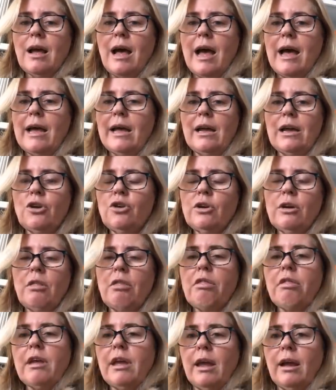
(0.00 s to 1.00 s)
I couldn't
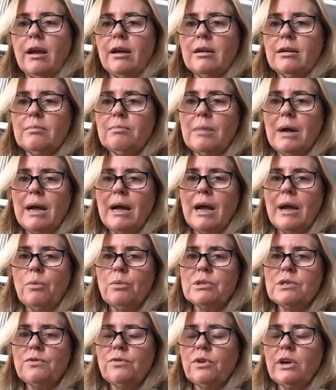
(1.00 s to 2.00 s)
think. My, I
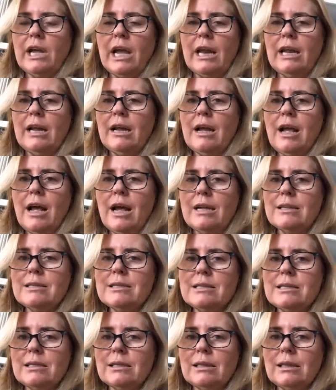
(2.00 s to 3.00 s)
was forgetting
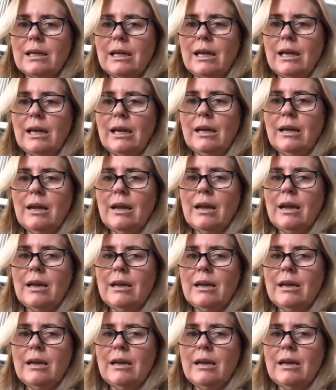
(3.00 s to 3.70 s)
constantly,